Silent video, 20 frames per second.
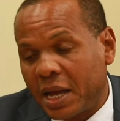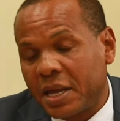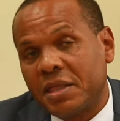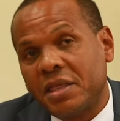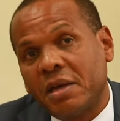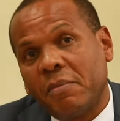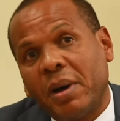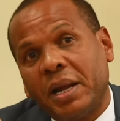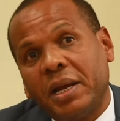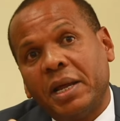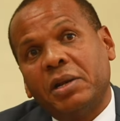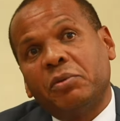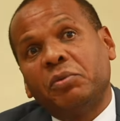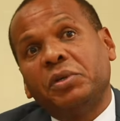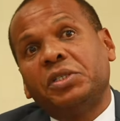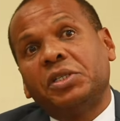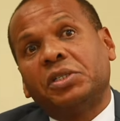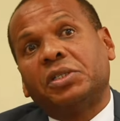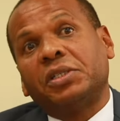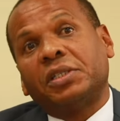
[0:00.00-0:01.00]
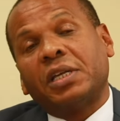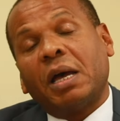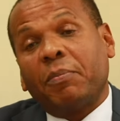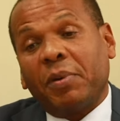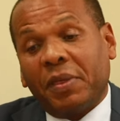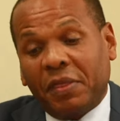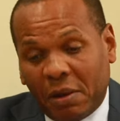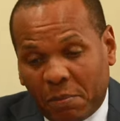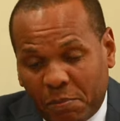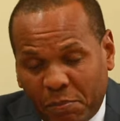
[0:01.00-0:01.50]
in the manner in which it has
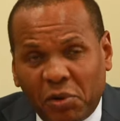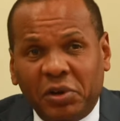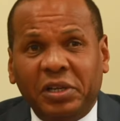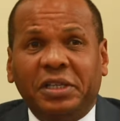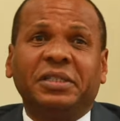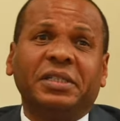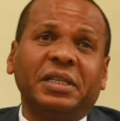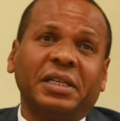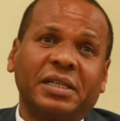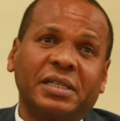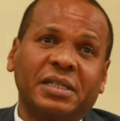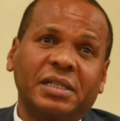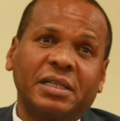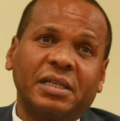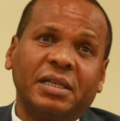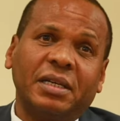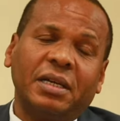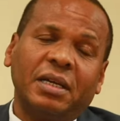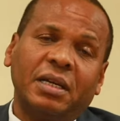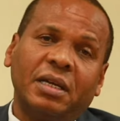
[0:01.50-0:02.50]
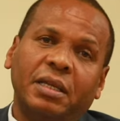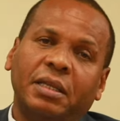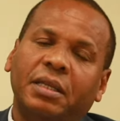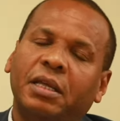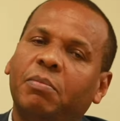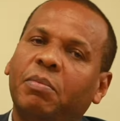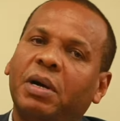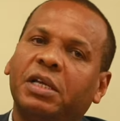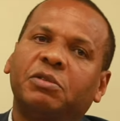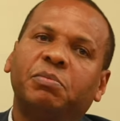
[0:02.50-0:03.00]
happened. The politics,
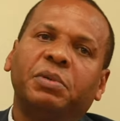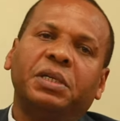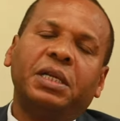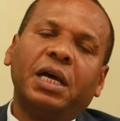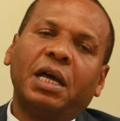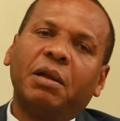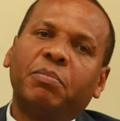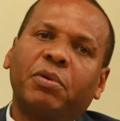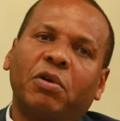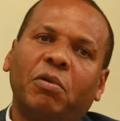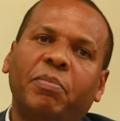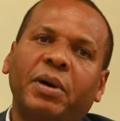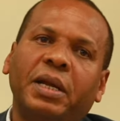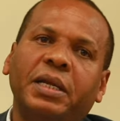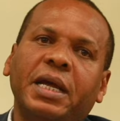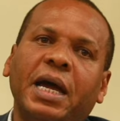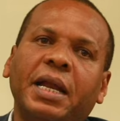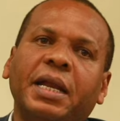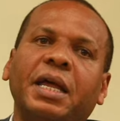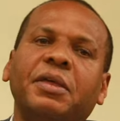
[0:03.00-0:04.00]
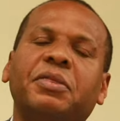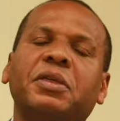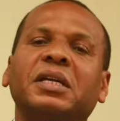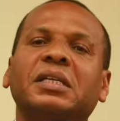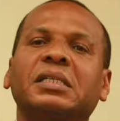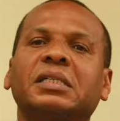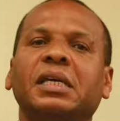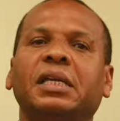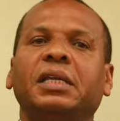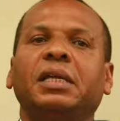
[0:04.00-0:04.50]
they must be done properly. And I
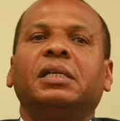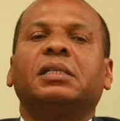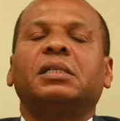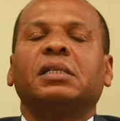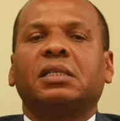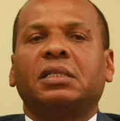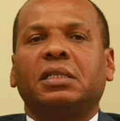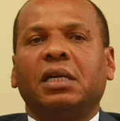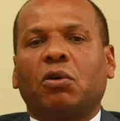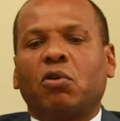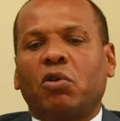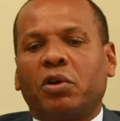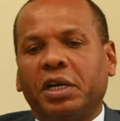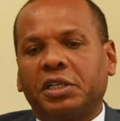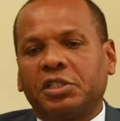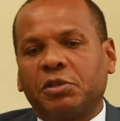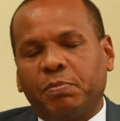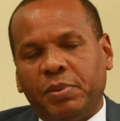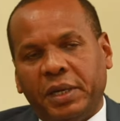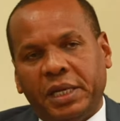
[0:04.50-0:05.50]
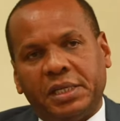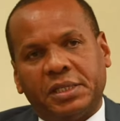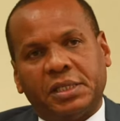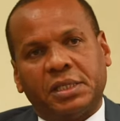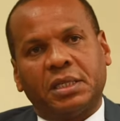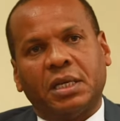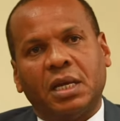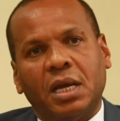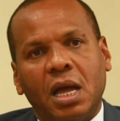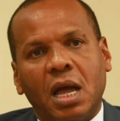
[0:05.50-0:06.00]
think Senate is the correct
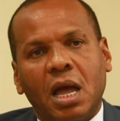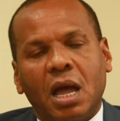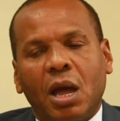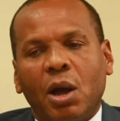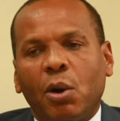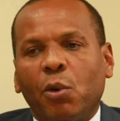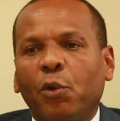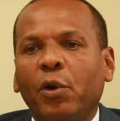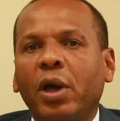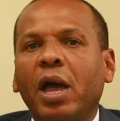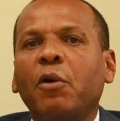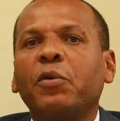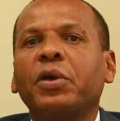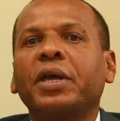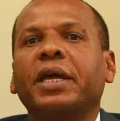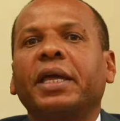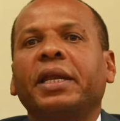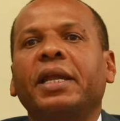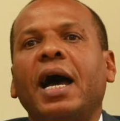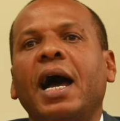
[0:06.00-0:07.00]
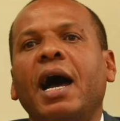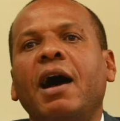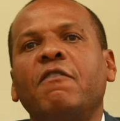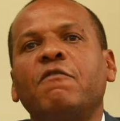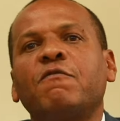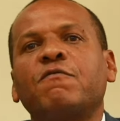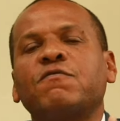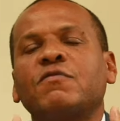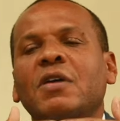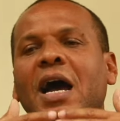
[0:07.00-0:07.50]
place where we can
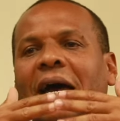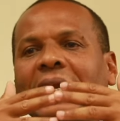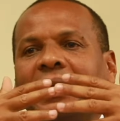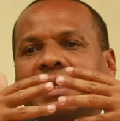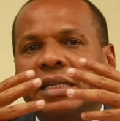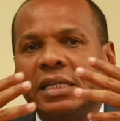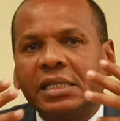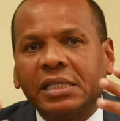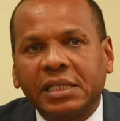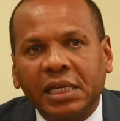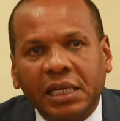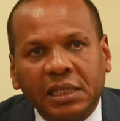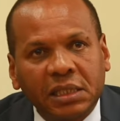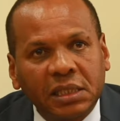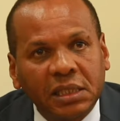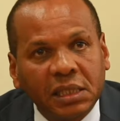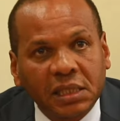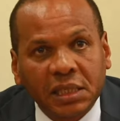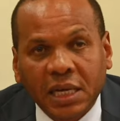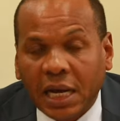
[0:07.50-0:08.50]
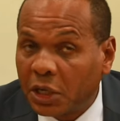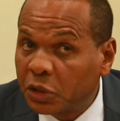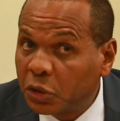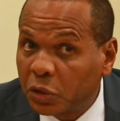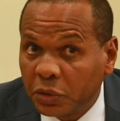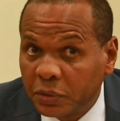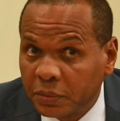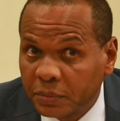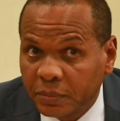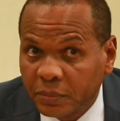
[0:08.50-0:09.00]
have a decent
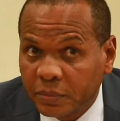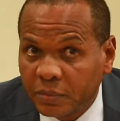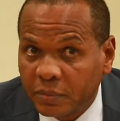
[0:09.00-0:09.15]
discussion,